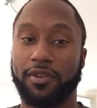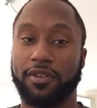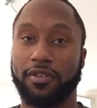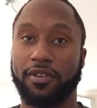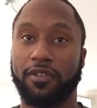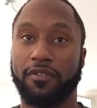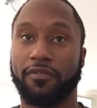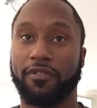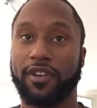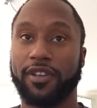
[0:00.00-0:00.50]
You
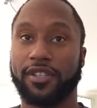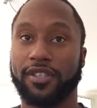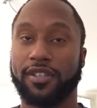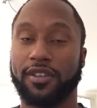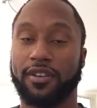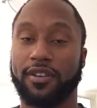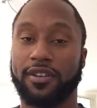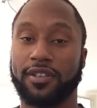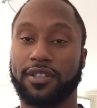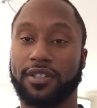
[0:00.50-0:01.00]
can
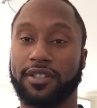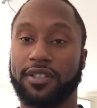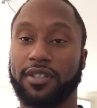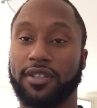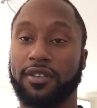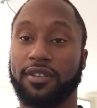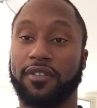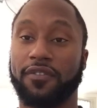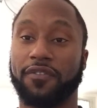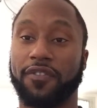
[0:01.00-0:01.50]
research,
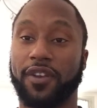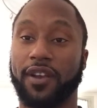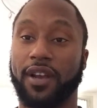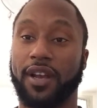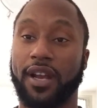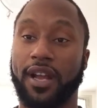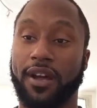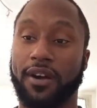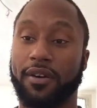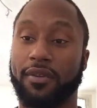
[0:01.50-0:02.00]
you can figure
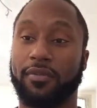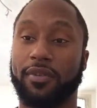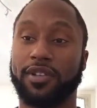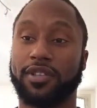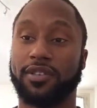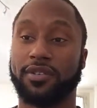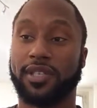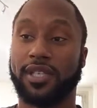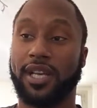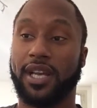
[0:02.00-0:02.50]
it out
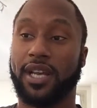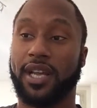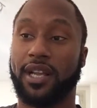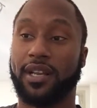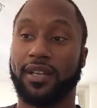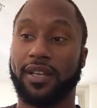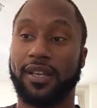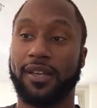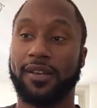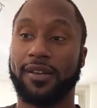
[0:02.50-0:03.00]
once you sign
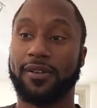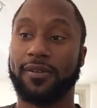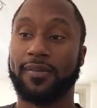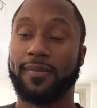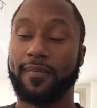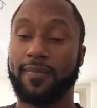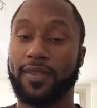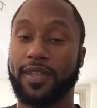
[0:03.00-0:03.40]
that deal.